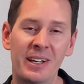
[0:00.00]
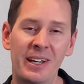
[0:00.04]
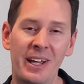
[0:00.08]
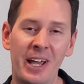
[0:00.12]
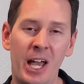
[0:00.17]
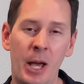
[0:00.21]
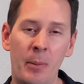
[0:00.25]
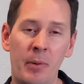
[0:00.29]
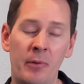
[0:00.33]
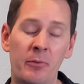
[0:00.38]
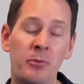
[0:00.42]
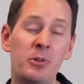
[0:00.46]

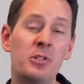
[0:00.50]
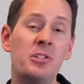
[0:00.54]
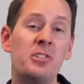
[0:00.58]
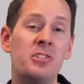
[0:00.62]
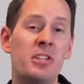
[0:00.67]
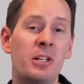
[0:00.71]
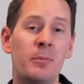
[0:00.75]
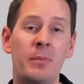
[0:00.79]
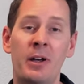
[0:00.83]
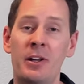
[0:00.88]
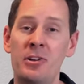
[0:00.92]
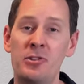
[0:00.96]
But if we
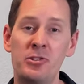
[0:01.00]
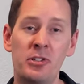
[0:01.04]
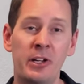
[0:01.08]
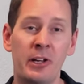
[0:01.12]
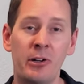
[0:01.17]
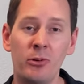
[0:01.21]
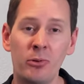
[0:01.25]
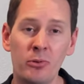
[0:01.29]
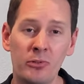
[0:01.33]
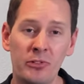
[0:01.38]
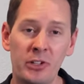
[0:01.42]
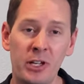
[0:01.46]
just think about
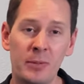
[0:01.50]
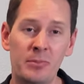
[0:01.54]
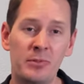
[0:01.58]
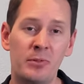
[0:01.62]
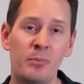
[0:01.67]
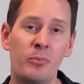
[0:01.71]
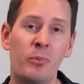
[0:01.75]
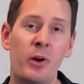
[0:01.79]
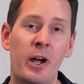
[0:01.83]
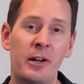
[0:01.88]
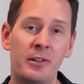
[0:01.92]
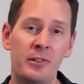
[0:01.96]
general tips
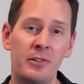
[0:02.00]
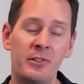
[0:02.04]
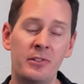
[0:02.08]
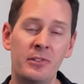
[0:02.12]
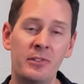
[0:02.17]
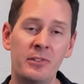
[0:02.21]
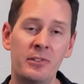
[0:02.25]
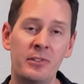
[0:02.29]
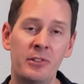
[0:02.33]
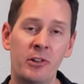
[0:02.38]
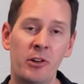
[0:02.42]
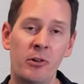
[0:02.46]
and
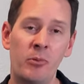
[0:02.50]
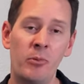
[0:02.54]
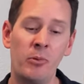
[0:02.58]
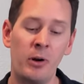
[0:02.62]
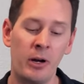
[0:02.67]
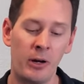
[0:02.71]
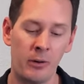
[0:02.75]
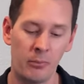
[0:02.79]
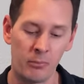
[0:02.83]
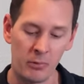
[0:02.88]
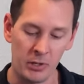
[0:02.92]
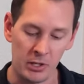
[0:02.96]
practices, you know,
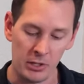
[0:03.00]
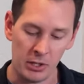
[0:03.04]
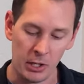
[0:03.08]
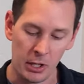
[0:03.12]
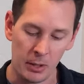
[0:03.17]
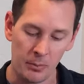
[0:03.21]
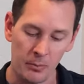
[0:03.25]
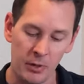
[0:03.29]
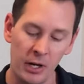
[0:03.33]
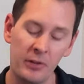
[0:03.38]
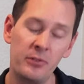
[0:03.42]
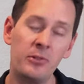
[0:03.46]
where we
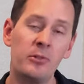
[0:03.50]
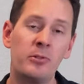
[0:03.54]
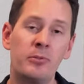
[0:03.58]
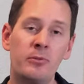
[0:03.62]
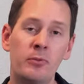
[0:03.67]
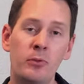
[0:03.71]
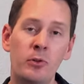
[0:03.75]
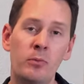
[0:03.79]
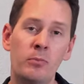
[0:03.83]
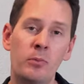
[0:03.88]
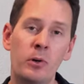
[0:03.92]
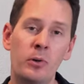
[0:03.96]
keep Gus's
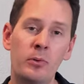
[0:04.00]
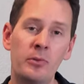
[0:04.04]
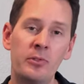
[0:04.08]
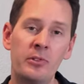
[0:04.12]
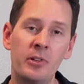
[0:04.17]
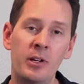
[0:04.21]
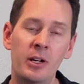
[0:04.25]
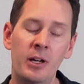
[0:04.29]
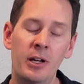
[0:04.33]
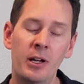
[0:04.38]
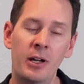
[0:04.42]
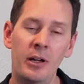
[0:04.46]
food
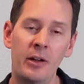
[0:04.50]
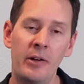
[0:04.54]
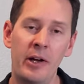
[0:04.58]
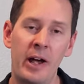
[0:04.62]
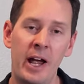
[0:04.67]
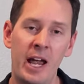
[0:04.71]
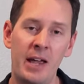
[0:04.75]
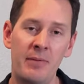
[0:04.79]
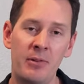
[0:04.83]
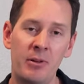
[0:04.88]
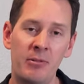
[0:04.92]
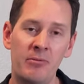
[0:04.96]
bowls,
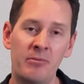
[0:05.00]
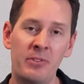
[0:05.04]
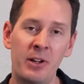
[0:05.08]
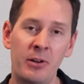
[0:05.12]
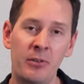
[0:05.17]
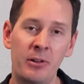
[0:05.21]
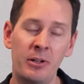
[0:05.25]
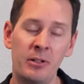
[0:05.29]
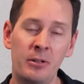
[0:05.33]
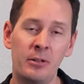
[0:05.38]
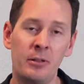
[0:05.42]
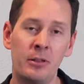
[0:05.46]
I have a
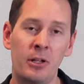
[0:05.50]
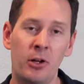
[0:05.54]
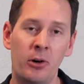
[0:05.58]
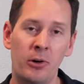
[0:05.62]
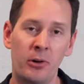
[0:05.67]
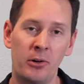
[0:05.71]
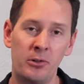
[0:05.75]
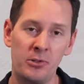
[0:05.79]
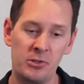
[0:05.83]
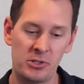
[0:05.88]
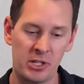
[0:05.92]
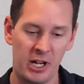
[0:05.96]
very
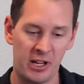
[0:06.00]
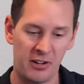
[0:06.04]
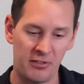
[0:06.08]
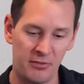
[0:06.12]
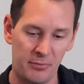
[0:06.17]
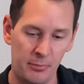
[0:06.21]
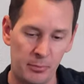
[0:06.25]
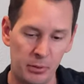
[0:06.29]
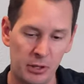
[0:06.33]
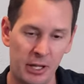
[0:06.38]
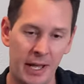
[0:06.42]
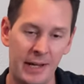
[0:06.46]
large kind
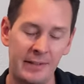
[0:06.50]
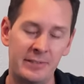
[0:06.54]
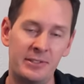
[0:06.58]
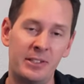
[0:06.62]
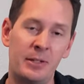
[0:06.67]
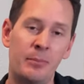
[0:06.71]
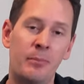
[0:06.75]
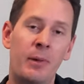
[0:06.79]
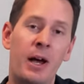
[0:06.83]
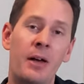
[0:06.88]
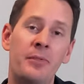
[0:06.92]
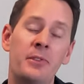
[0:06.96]
of
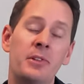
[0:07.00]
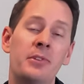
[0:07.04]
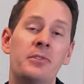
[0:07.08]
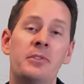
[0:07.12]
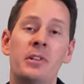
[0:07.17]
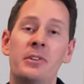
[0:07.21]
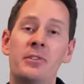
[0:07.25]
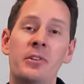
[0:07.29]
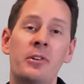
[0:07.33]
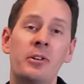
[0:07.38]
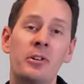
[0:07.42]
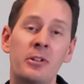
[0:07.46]
plastic mat that
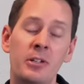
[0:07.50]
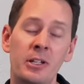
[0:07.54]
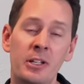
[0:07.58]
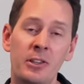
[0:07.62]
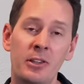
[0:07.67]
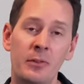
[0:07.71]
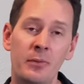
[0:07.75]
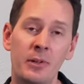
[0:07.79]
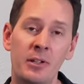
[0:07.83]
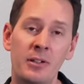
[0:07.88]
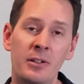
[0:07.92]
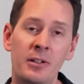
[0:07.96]
sits
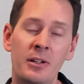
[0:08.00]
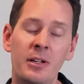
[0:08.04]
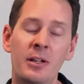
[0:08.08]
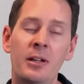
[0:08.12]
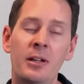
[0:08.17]
underneath of it,